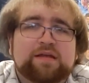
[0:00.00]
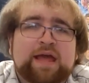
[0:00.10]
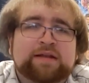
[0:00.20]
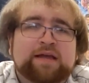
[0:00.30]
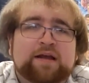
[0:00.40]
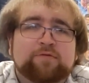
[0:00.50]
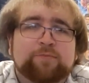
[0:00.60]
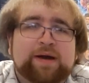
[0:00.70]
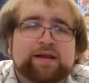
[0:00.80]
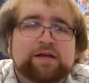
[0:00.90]
Ed got a
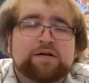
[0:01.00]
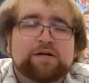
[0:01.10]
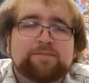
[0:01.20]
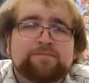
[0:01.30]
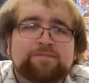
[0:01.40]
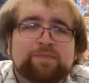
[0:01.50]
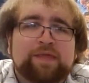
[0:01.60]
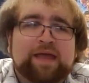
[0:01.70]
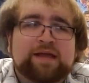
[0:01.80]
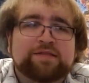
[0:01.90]
robotic arm,
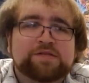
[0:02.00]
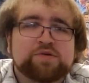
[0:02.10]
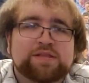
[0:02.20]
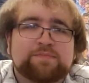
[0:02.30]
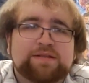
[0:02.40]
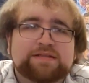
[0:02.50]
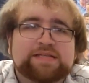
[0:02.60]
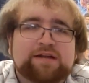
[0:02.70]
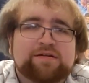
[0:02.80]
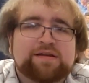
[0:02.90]
and they joined the
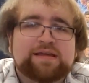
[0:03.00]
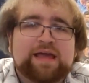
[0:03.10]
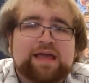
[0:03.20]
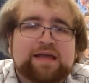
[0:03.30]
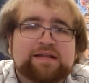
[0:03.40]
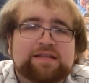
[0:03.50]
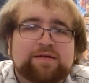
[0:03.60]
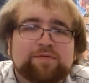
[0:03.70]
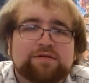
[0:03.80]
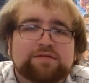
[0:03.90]
military, and
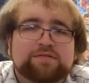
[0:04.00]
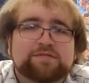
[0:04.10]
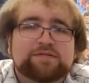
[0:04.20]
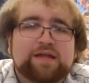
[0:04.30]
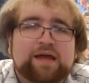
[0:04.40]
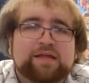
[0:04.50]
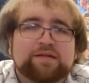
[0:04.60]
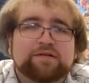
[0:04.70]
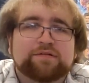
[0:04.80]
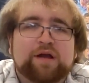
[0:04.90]
they were,
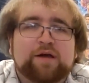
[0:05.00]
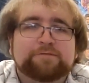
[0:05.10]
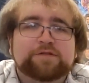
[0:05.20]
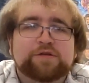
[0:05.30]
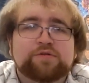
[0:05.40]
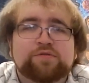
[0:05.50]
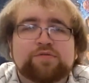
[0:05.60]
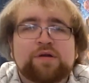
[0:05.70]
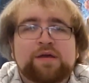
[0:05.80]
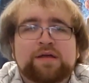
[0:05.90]
they're off
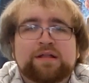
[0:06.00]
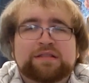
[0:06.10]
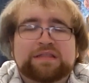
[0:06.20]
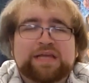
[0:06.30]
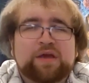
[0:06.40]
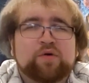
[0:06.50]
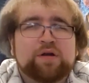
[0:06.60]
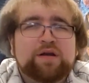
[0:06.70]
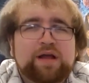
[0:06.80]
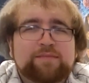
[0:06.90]
to
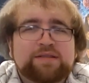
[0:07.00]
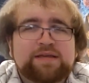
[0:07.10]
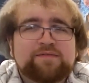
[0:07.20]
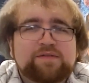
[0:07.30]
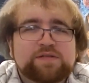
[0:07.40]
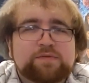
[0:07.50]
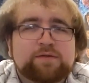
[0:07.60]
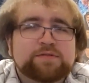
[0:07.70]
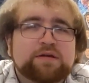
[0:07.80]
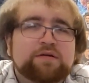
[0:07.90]
Lior, I believe is what
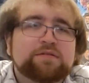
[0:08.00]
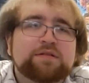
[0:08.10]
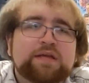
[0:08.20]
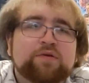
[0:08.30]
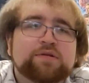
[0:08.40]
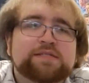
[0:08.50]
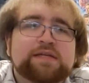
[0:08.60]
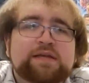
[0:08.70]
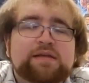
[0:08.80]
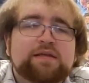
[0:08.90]
it was called, Lior
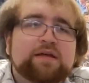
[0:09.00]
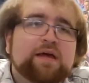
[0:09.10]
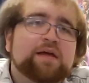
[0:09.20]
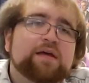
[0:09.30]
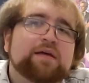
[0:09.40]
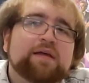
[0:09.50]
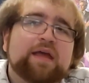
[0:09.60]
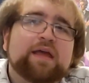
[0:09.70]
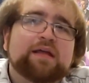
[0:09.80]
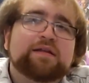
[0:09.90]
City,
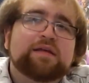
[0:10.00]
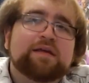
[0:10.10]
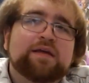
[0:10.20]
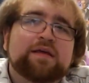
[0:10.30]
and